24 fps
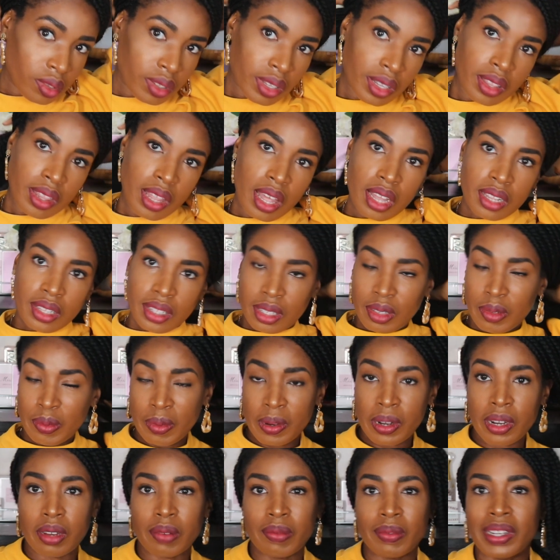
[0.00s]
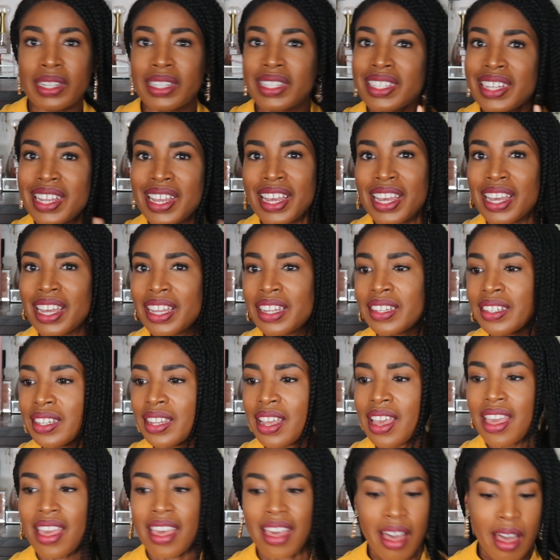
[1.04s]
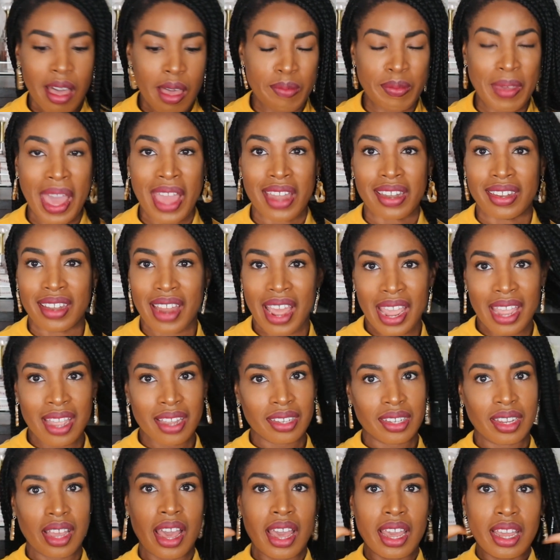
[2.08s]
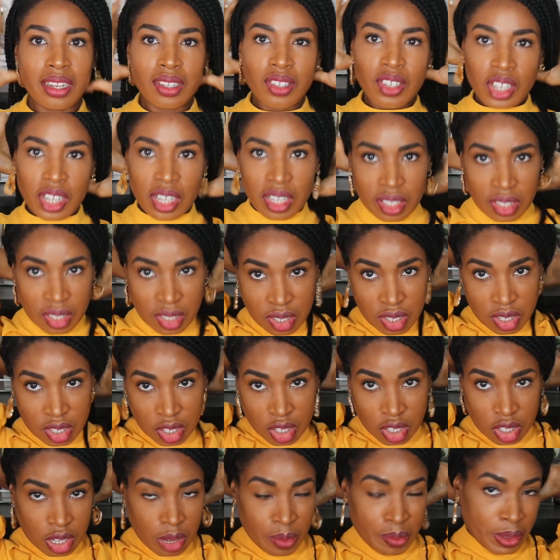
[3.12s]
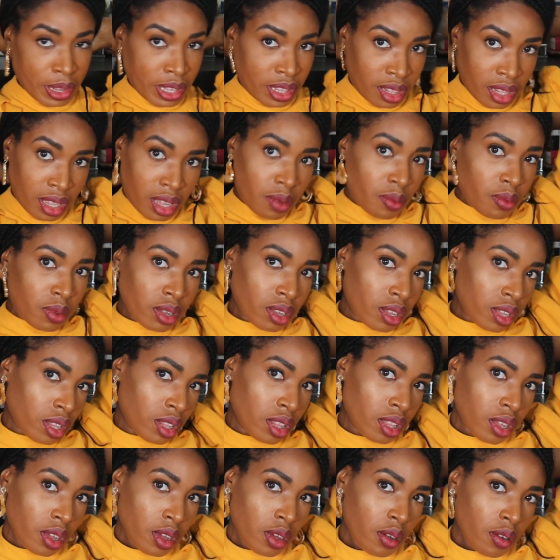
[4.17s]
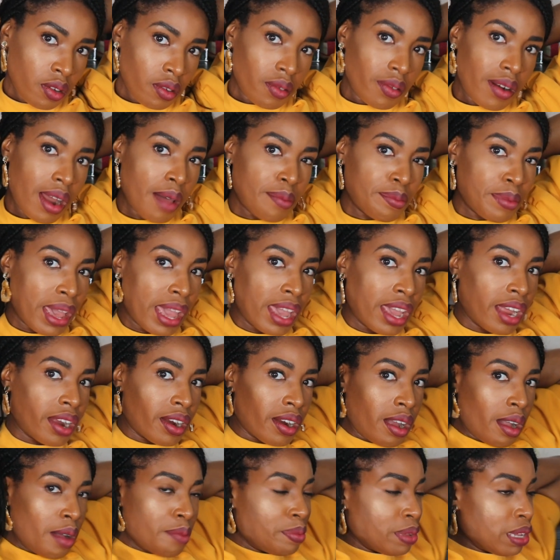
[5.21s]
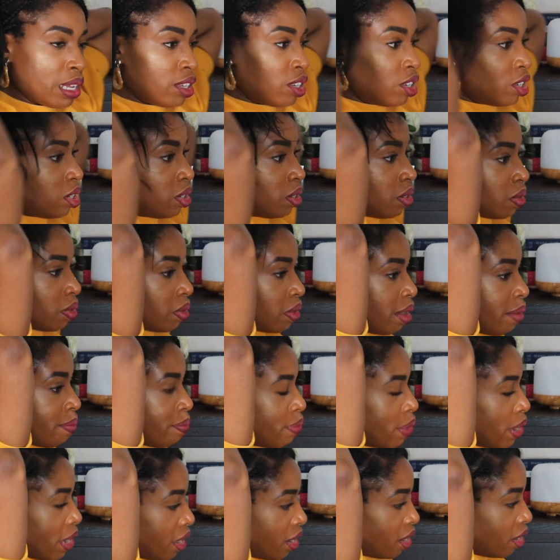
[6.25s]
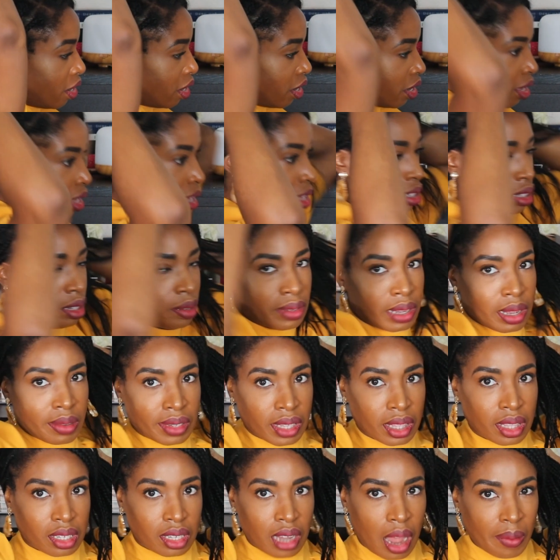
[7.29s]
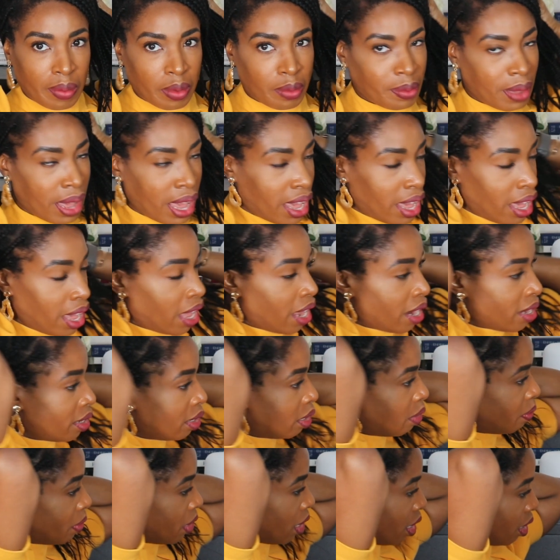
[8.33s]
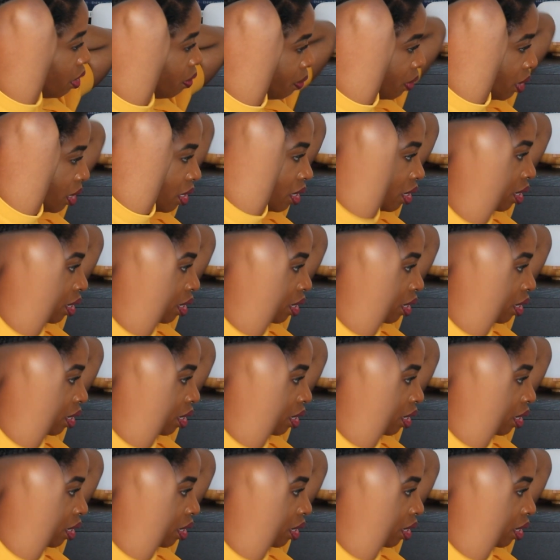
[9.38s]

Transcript: And that's pretty much it. At night, I just typically will wrap my hair up into a bun, sometimes at the top of my head, sometimes